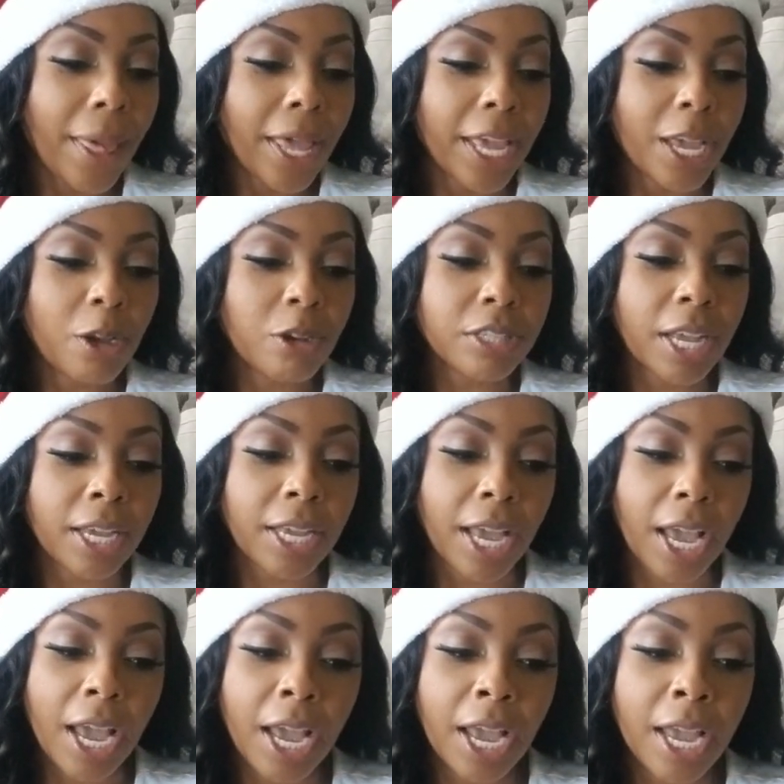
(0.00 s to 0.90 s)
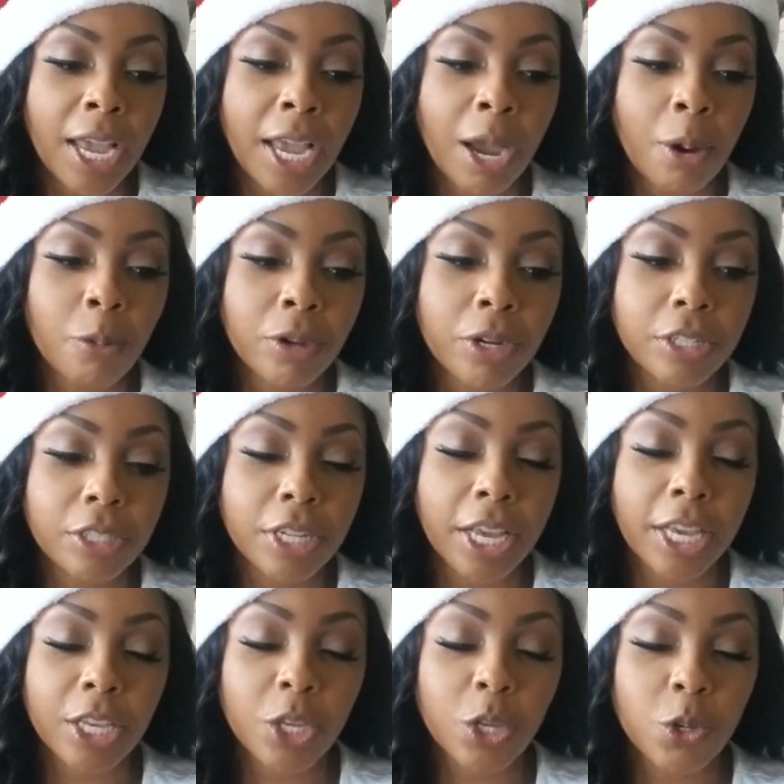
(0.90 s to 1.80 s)
he was like, "Hey, I want to
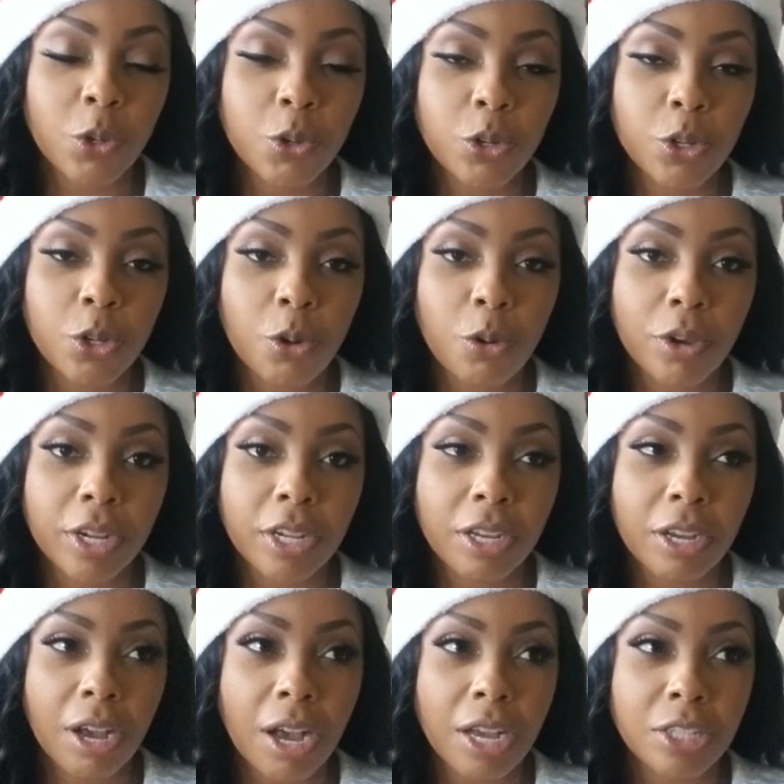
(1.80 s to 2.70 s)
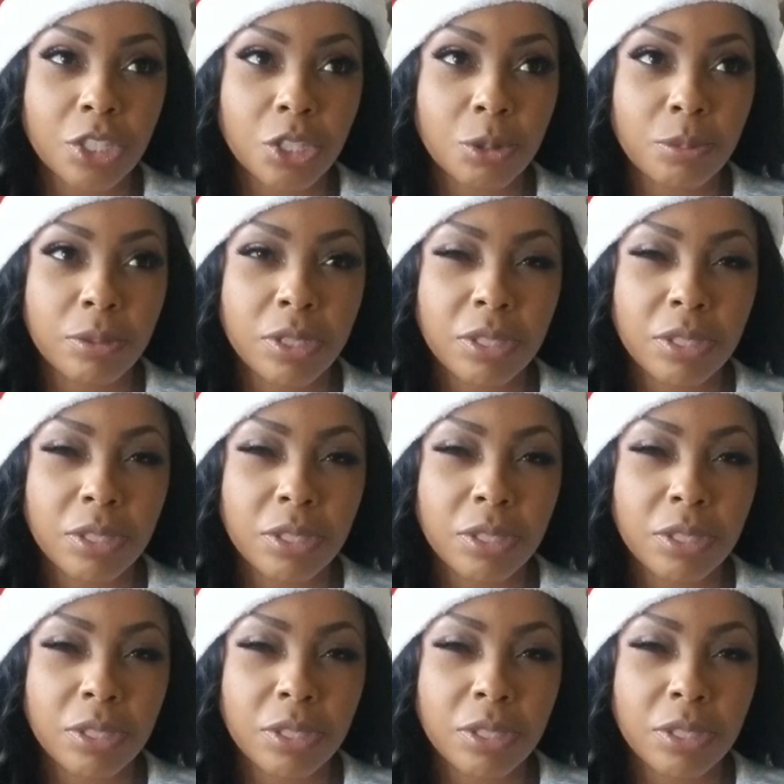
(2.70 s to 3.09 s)
take you to go get a costume."